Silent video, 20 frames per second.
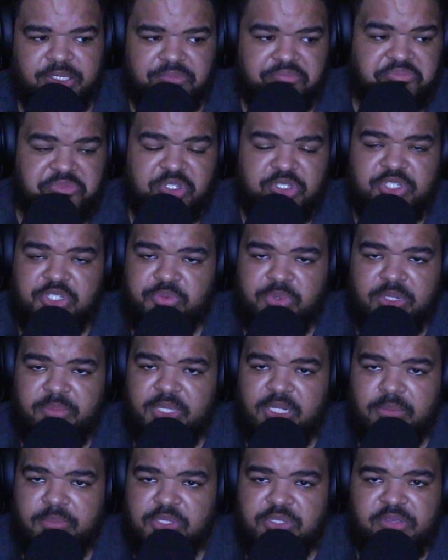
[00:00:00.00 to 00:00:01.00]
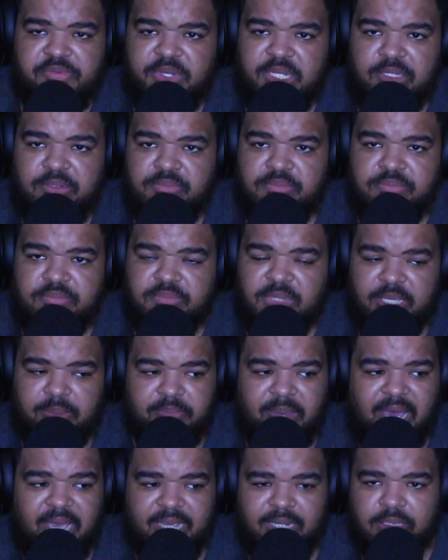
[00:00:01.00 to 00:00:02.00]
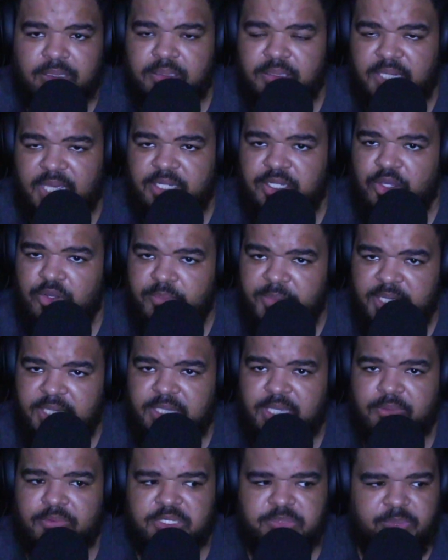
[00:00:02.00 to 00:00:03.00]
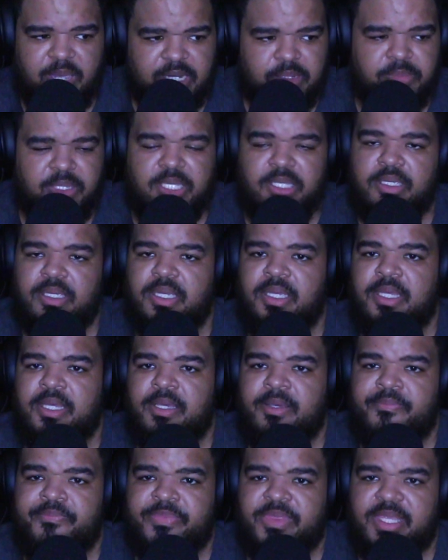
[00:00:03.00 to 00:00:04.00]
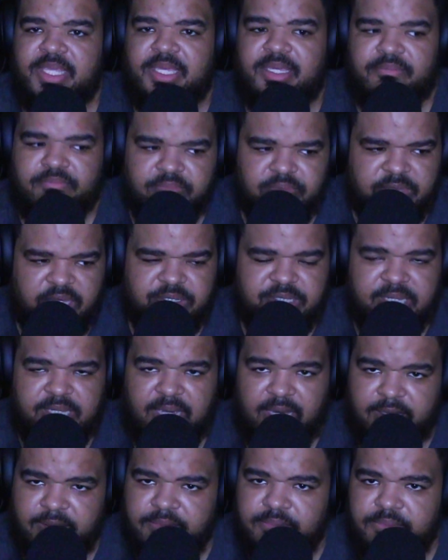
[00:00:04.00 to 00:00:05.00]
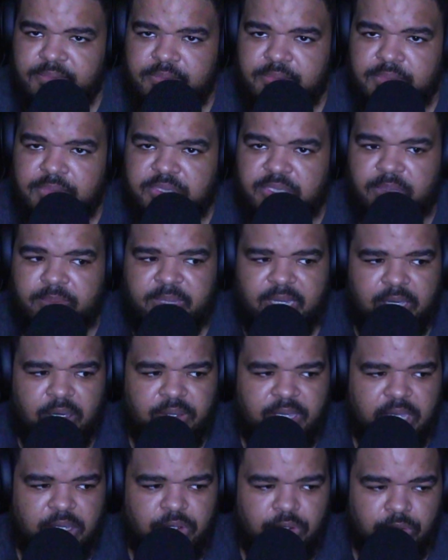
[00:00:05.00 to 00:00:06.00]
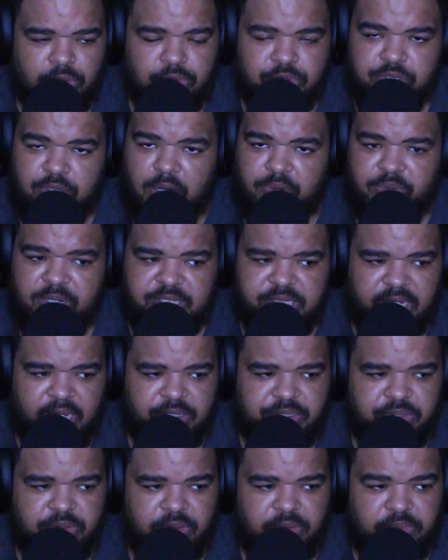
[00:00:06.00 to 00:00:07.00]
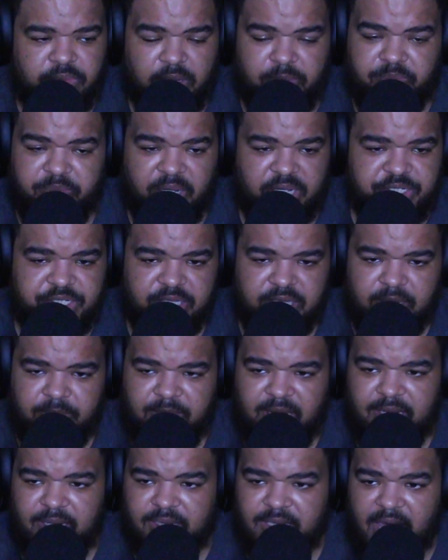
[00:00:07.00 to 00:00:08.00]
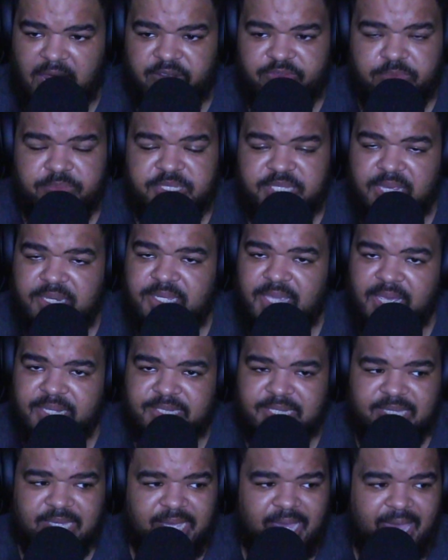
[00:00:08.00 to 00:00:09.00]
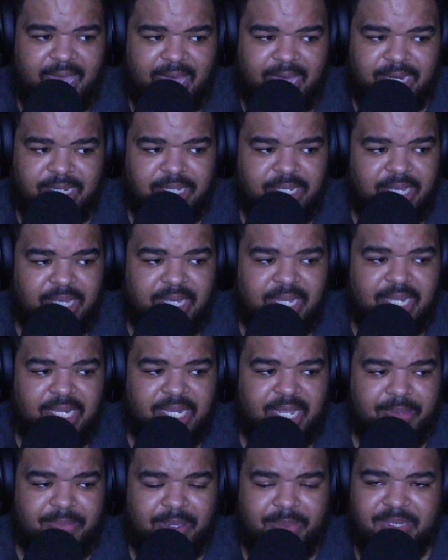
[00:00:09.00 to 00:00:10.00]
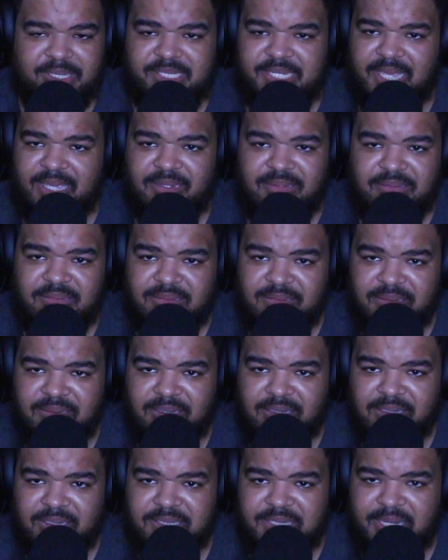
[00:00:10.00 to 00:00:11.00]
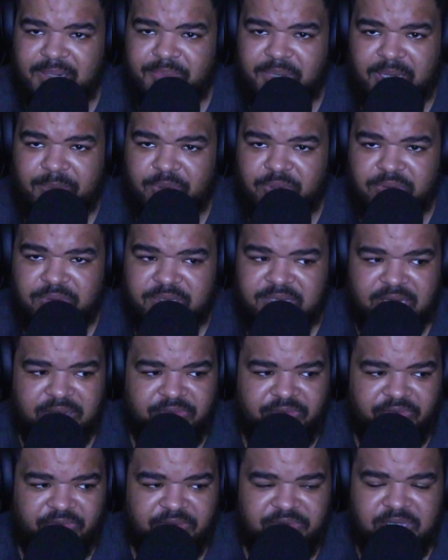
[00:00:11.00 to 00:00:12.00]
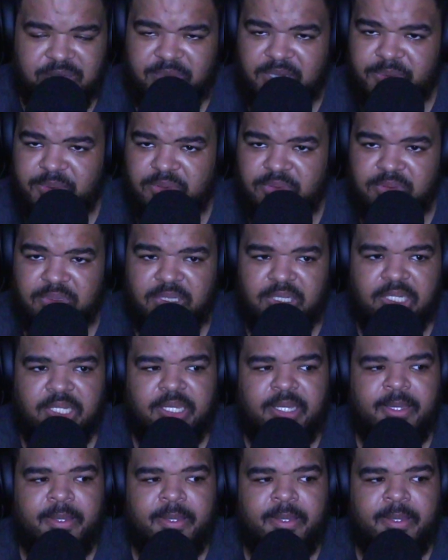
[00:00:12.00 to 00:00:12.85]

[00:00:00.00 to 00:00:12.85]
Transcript: Like, do you just want to be in a music video? Like mine. They know me, they respect me. They'll say yeah. So I'm like, okay, cool. So I reached out to a bunch of them and a lot of them said yes. I think I had like maybe 10 people, 10, 15 people.